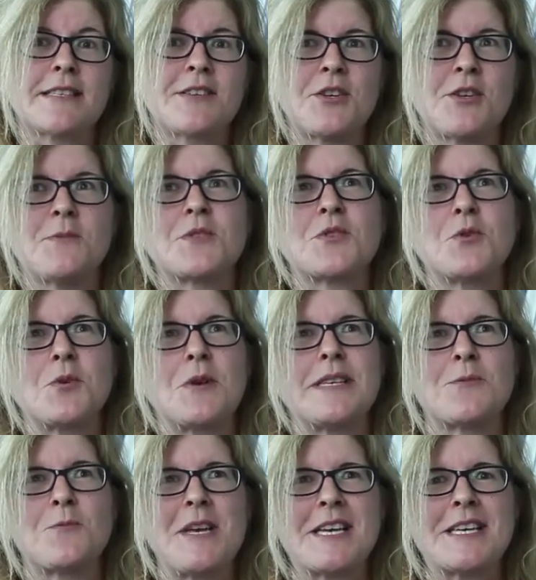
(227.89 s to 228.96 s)
Hume's thought
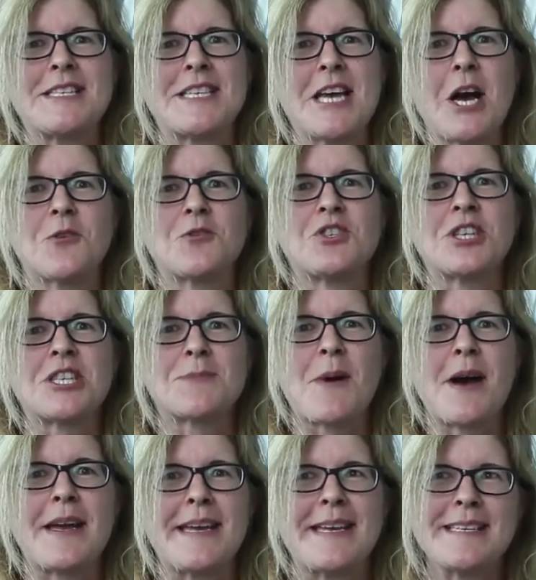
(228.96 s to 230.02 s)
is we can tell just
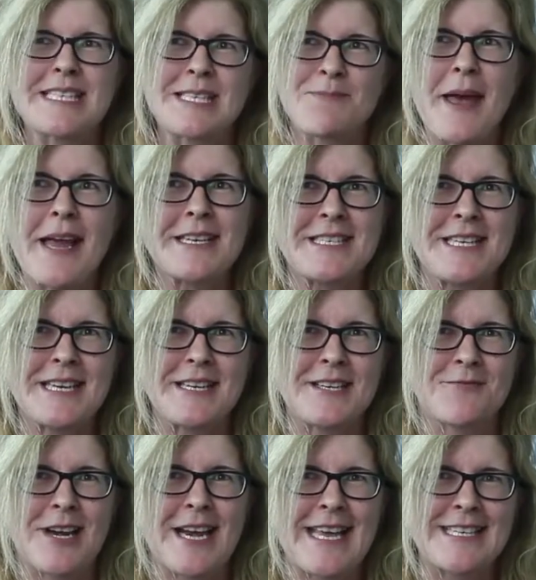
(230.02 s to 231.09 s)
by inspecting
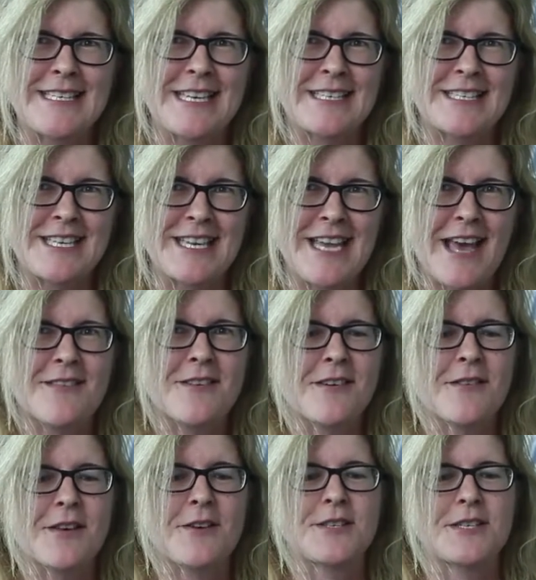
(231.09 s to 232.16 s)
and relating together
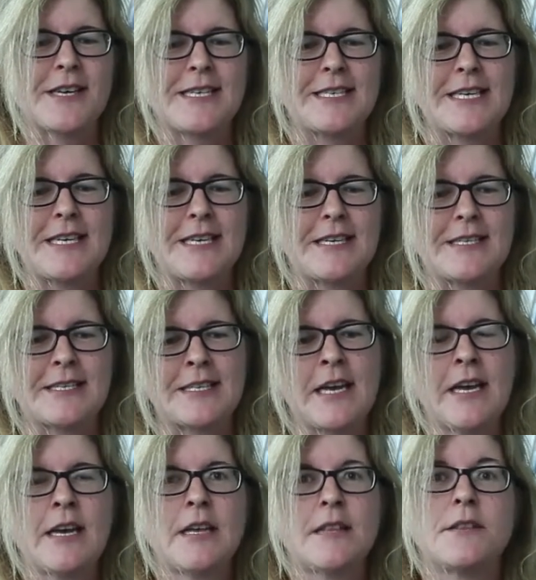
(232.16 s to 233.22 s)
those ideas
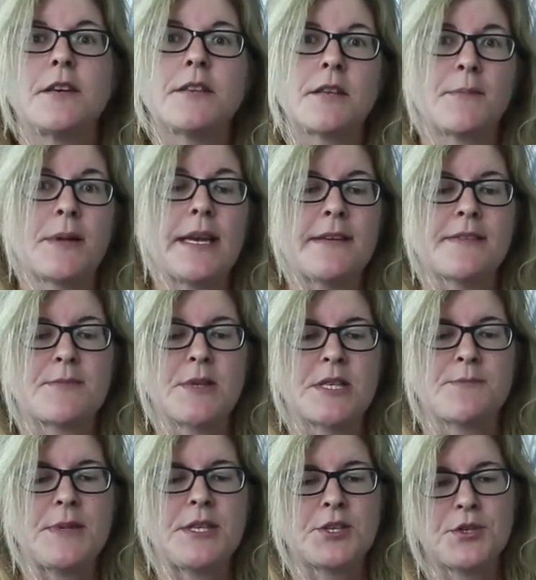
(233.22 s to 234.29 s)
that the beliefs
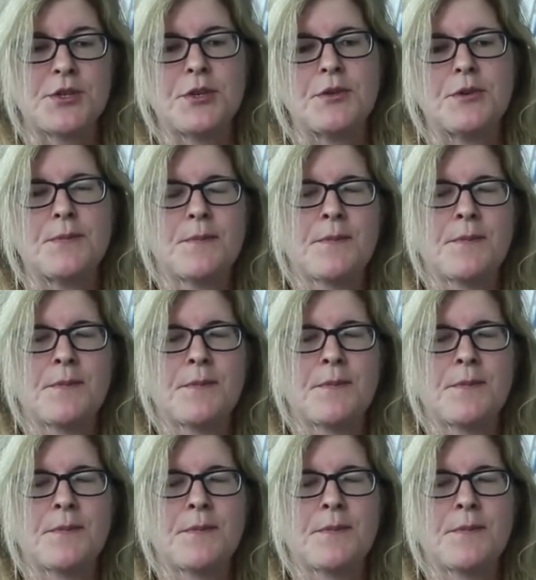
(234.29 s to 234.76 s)
must be true.